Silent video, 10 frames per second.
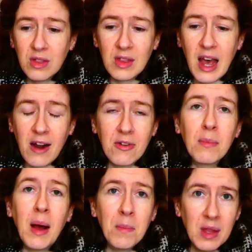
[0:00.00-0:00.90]
the hat for
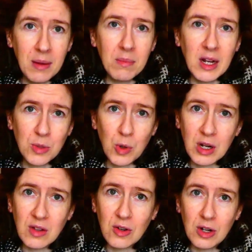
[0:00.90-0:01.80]
mum, that I'm much more
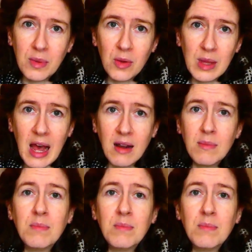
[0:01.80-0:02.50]
concerned about that